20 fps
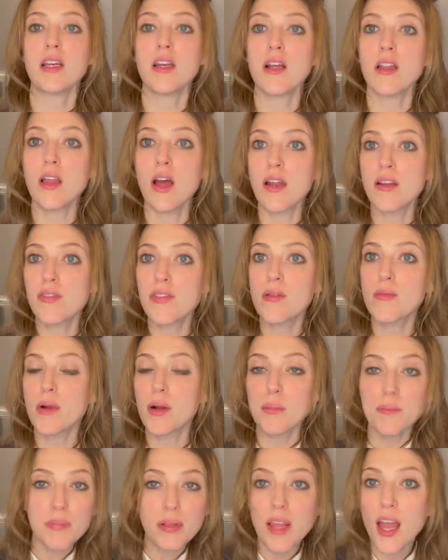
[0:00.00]
A lot of them are
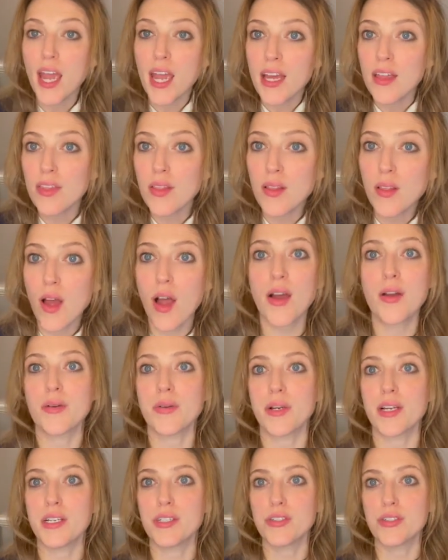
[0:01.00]
playing the
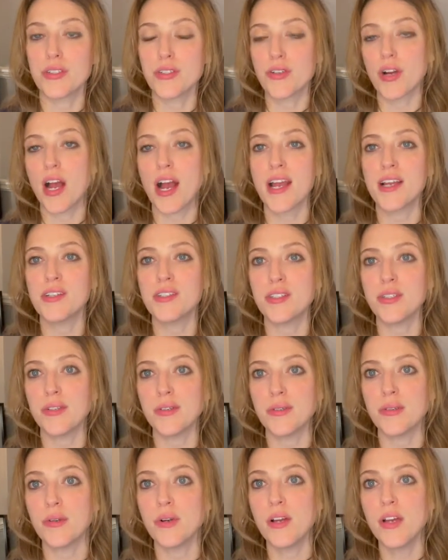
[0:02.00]
lottery to try
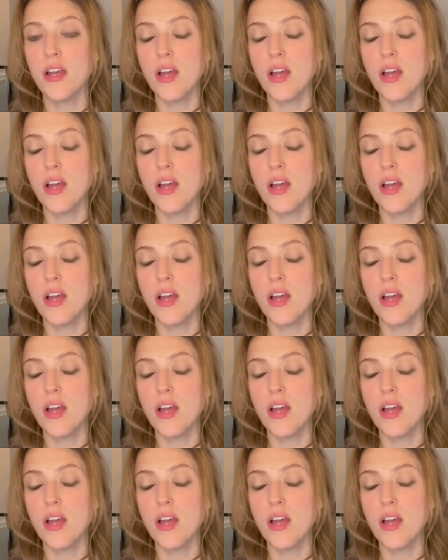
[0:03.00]
to